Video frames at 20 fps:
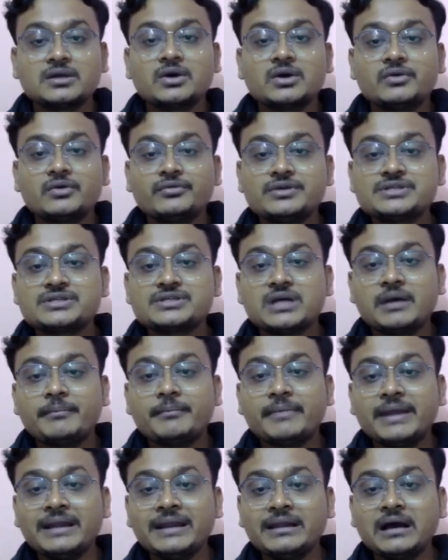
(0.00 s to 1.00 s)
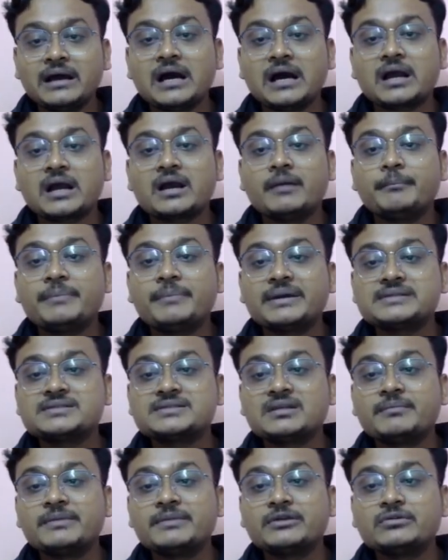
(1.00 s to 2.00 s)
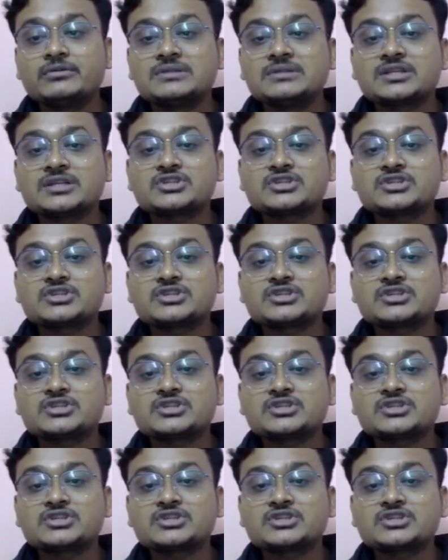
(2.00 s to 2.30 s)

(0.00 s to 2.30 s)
which made a comparison between the